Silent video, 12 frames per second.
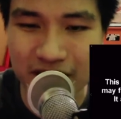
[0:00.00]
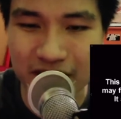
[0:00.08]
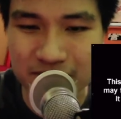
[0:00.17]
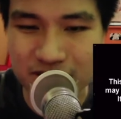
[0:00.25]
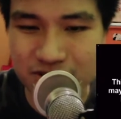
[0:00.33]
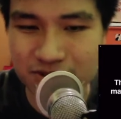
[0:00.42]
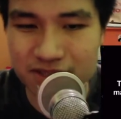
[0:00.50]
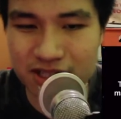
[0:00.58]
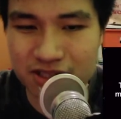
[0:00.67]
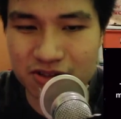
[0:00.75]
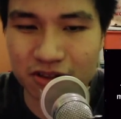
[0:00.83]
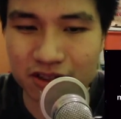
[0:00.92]
I'm presuming this
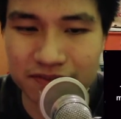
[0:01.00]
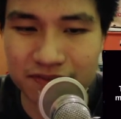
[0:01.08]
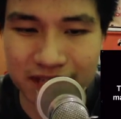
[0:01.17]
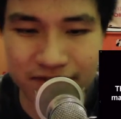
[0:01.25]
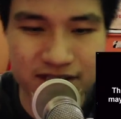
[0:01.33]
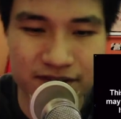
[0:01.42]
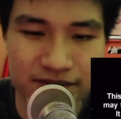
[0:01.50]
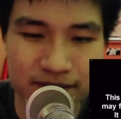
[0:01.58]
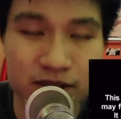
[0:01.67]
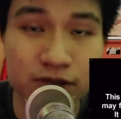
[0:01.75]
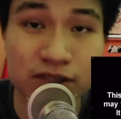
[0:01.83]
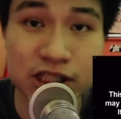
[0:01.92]
is called the FNAF SFM
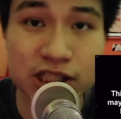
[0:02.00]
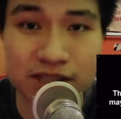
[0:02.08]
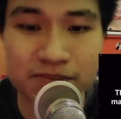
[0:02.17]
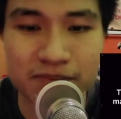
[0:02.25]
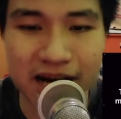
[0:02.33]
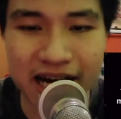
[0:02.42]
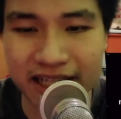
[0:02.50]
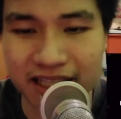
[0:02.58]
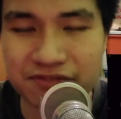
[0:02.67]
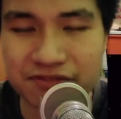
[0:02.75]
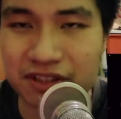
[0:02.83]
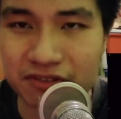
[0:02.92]
The Return by
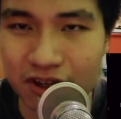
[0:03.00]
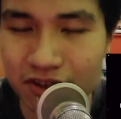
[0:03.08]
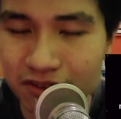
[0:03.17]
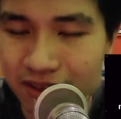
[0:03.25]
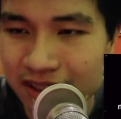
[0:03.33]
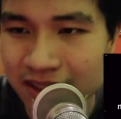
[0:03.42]
NIVIRO.